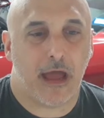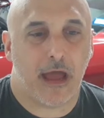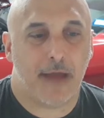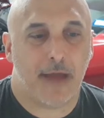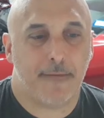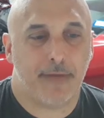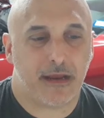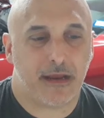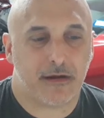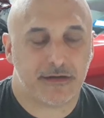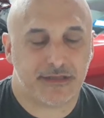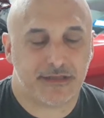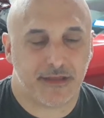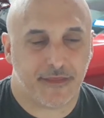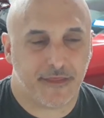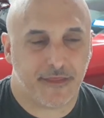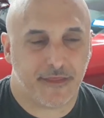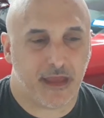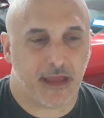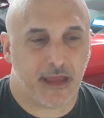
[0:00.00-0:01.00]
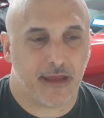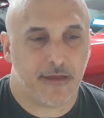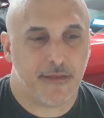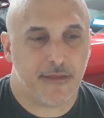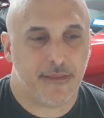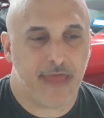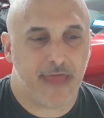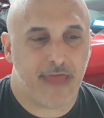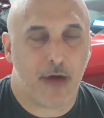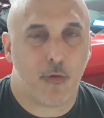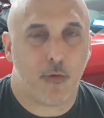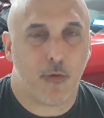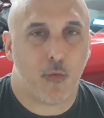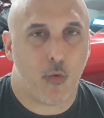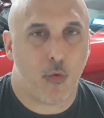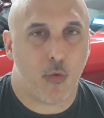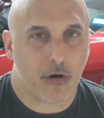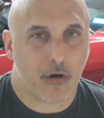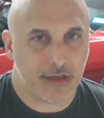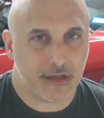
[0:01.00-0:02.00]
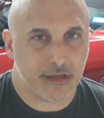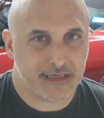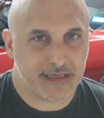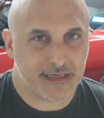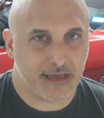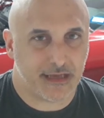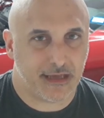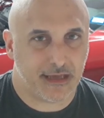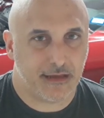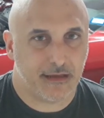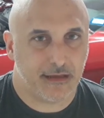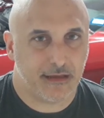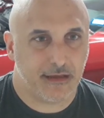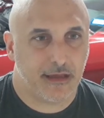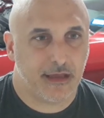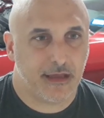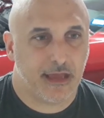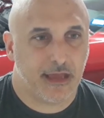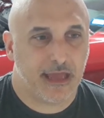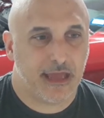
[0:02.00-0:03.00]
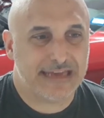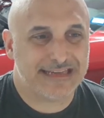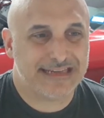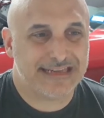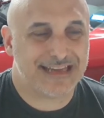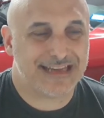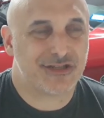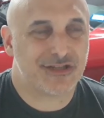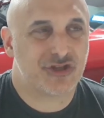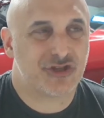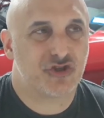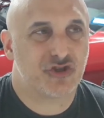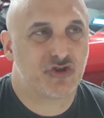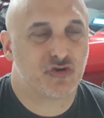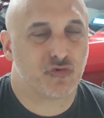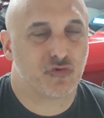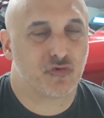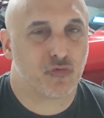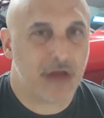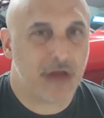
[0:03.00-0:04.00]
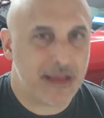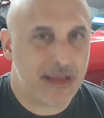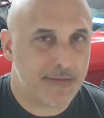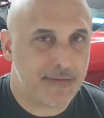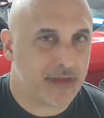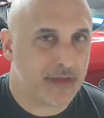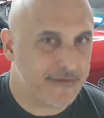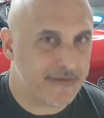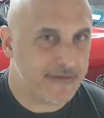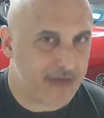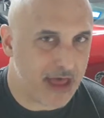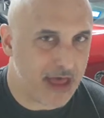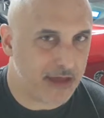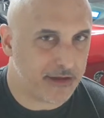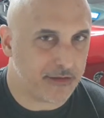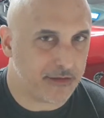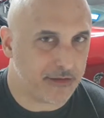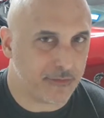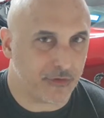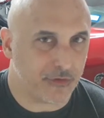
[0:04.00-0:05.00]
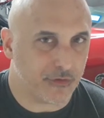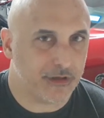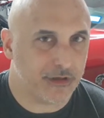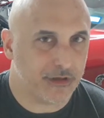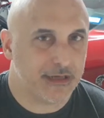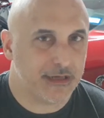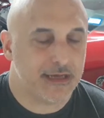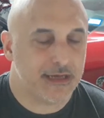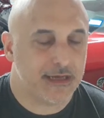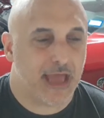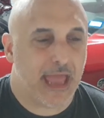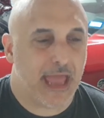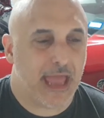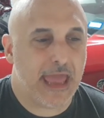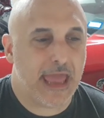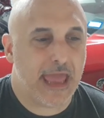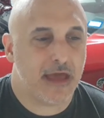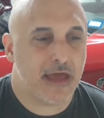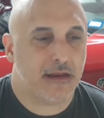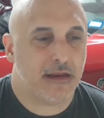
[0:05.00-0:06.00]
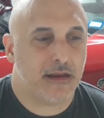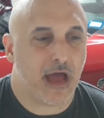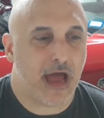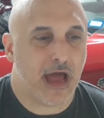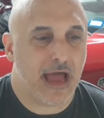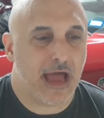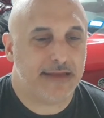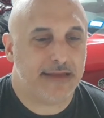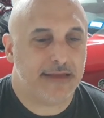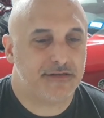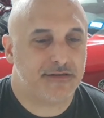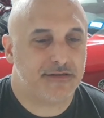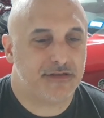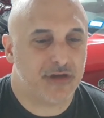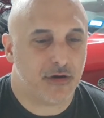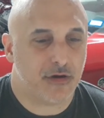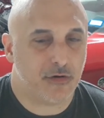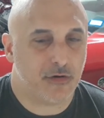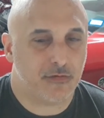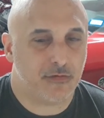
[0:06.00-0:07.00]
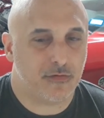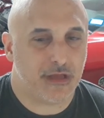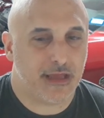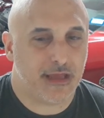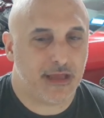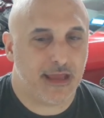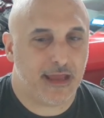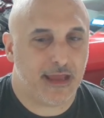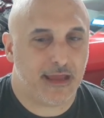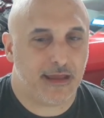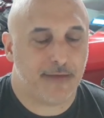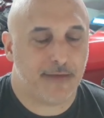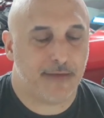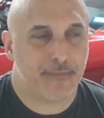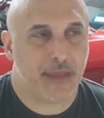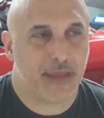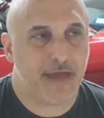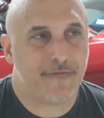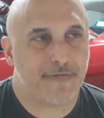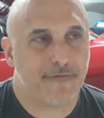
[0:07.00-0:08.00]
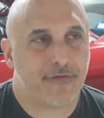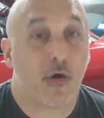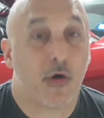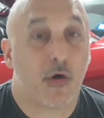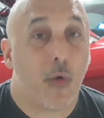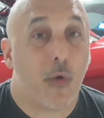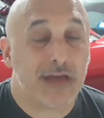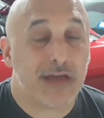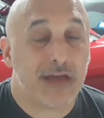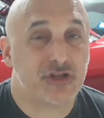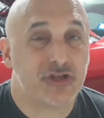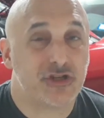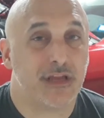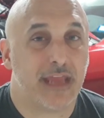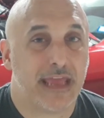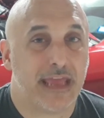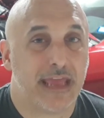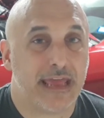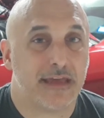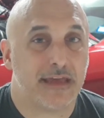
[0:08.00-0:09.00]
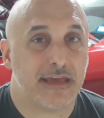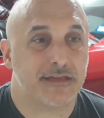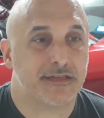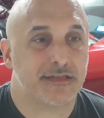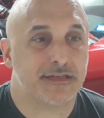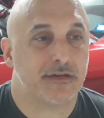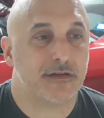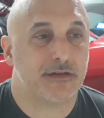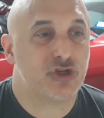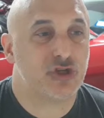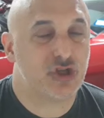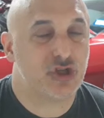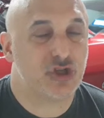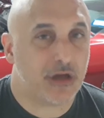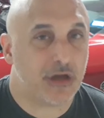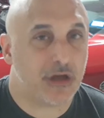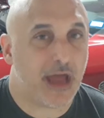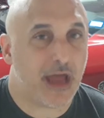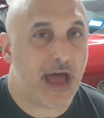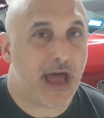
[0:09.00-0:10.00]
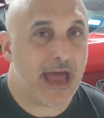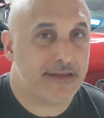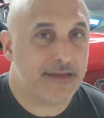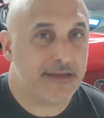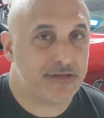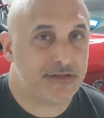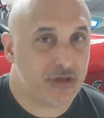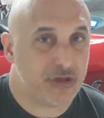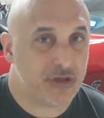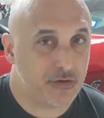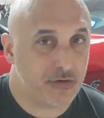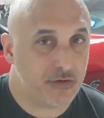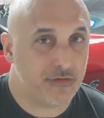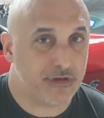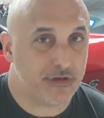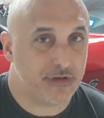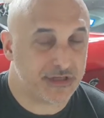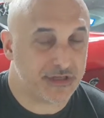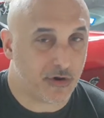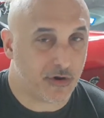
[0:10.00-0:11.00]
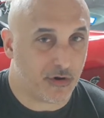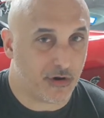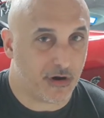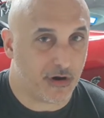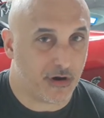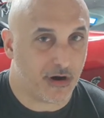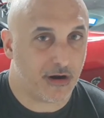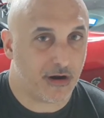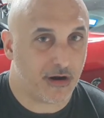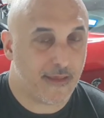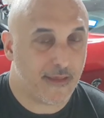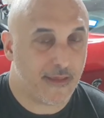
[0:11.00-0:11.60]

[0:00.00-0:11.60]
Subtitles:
but here's the thing, that warranty is extremely valuable. And I don't, if the question is, should I tune this car?